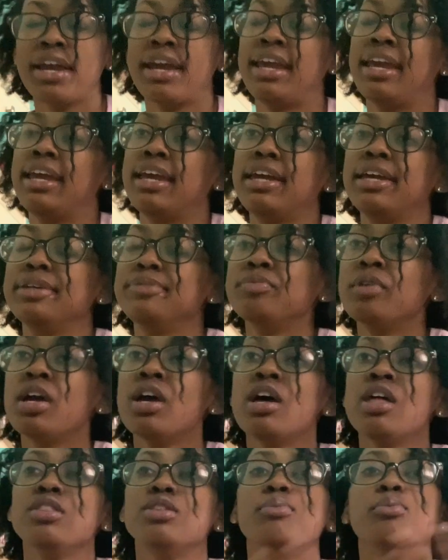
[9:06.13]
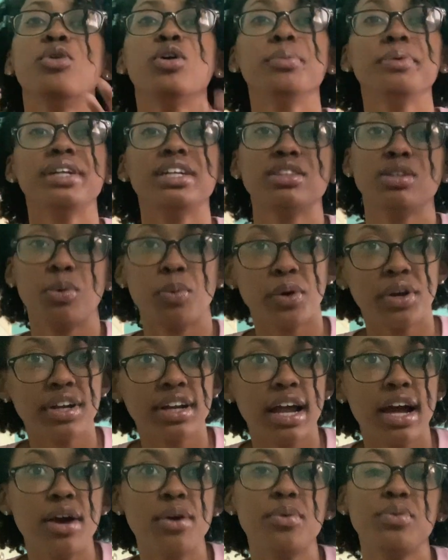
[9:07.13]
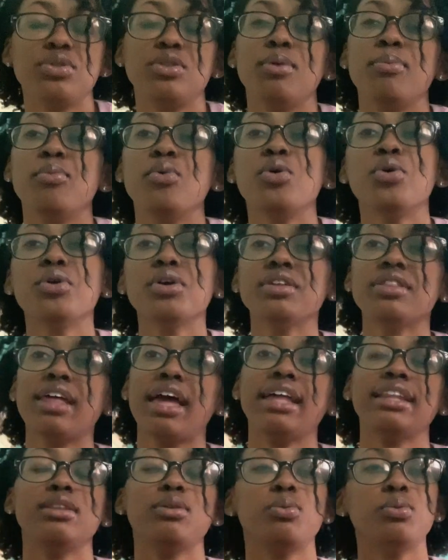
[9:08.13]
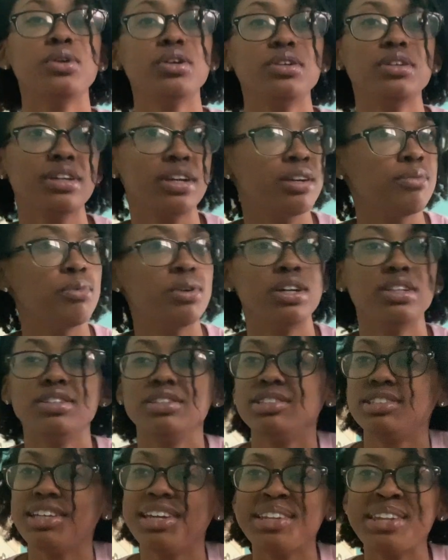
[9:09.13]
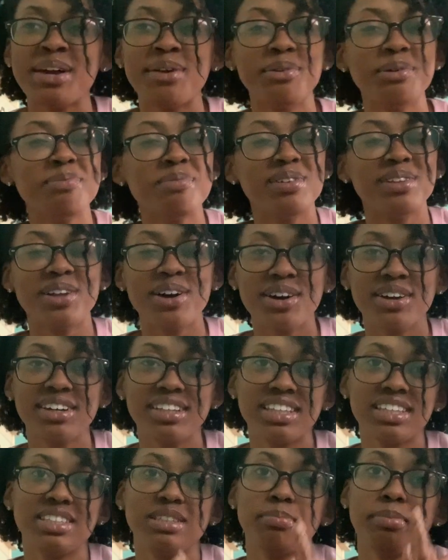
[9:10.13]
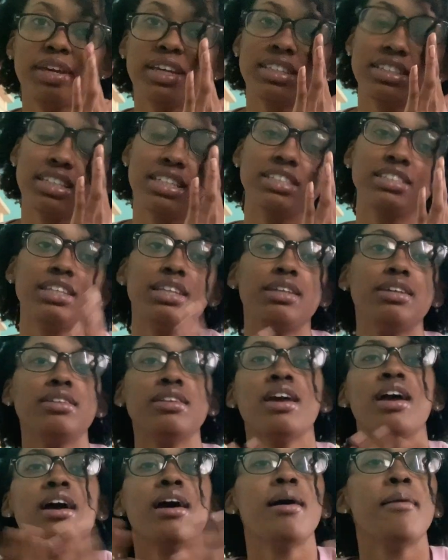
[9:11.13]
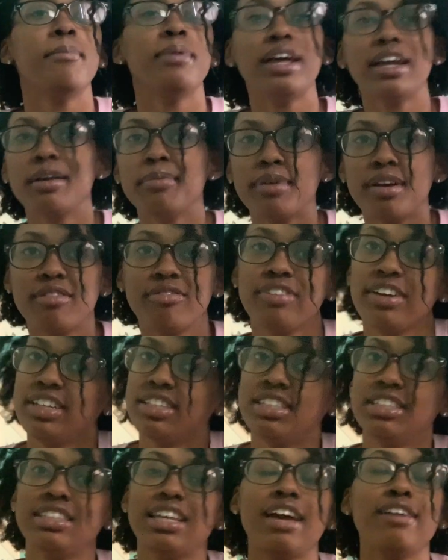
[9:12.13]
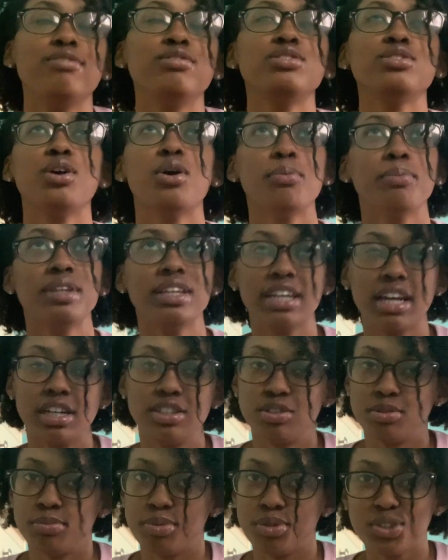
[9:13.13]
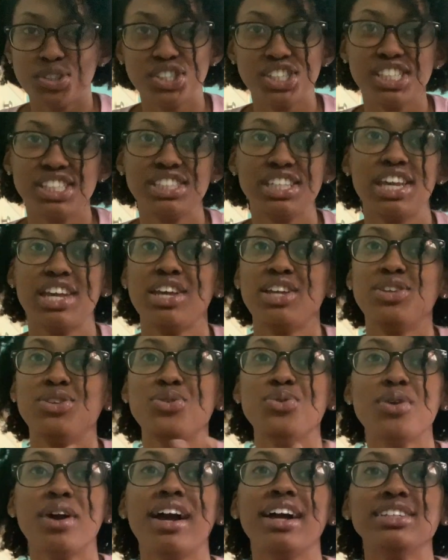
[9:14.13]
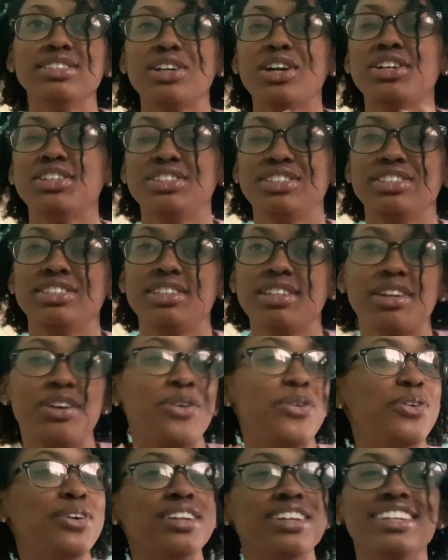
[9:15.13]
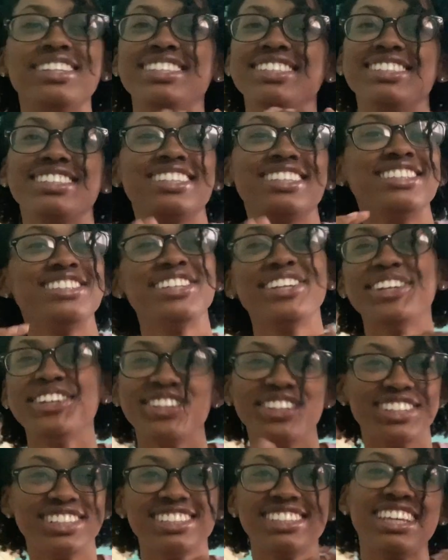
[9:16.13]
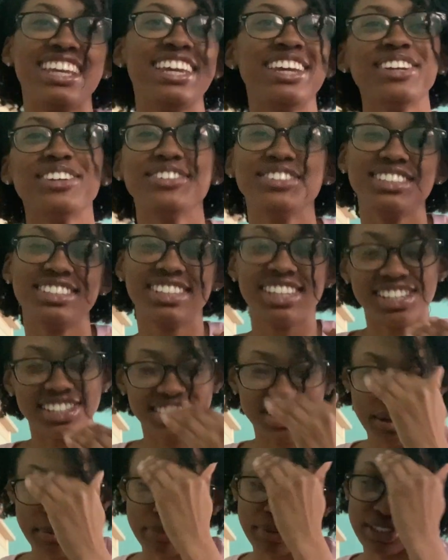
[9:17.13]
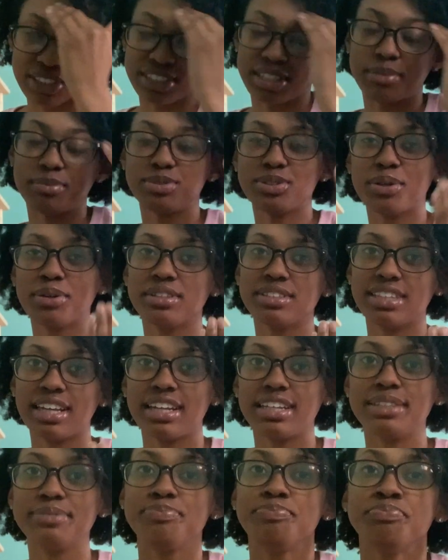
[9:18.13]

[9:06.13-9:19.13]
And the more we get the word out, the more that the world will understand that we belong in these spaces, and Black and brown faces have so many contributions, and you guys are just gonna continue to increase these numbers, and I'm so excited